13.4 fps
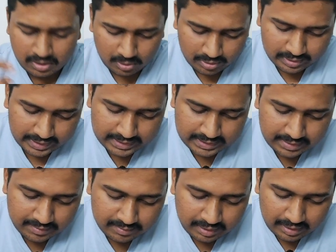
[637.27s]
Or
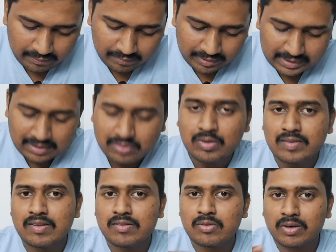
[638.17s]
next is vectors
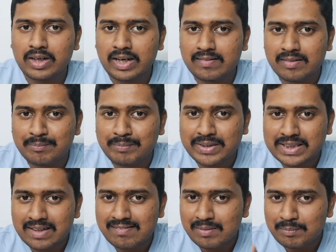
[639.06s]
versus organism.
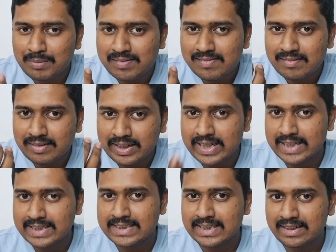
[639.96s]
Best example is
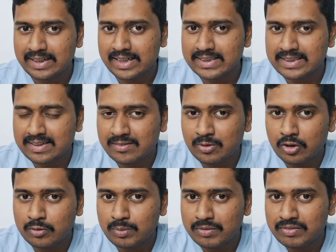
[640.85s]
rickettsia. Rickettsia is
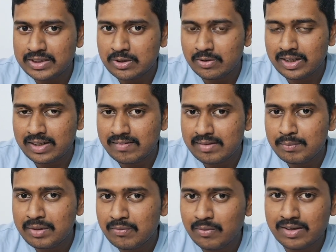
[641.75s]
caused by which
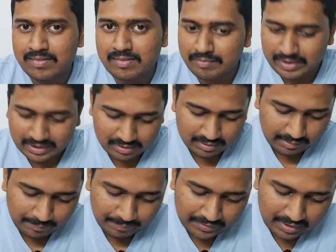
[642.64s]
organism and what is a vector?